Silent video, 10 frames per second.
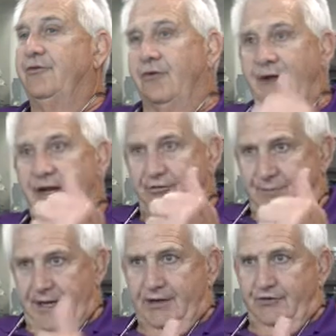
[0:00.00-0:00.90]
So that's
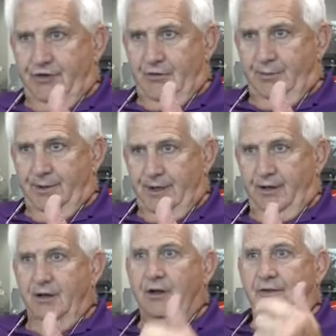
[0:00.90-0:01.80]
paintless dent
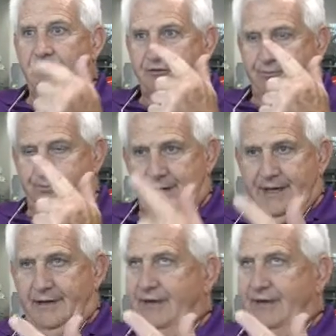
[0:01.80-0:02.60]
repair. That's paint,